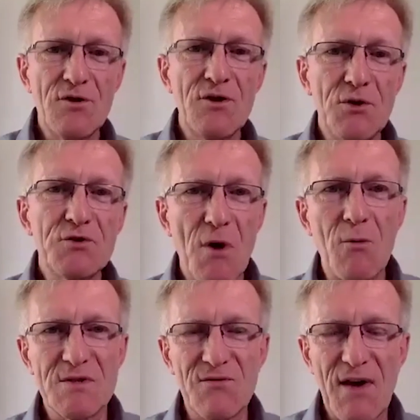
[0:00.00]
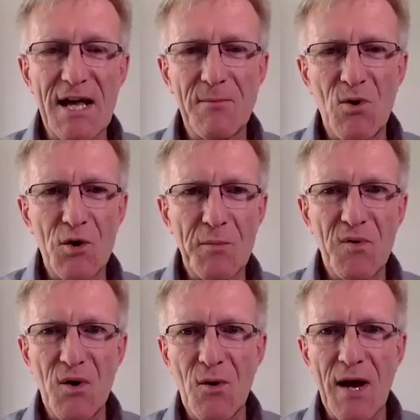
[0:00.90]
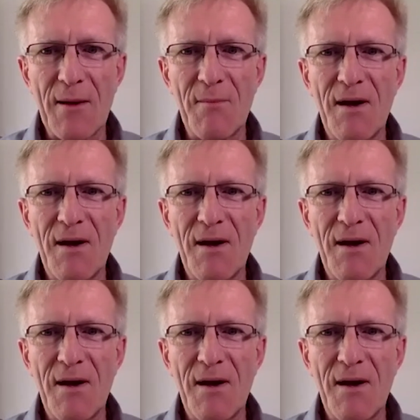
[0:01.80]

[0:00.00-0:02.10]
use what was available on the program.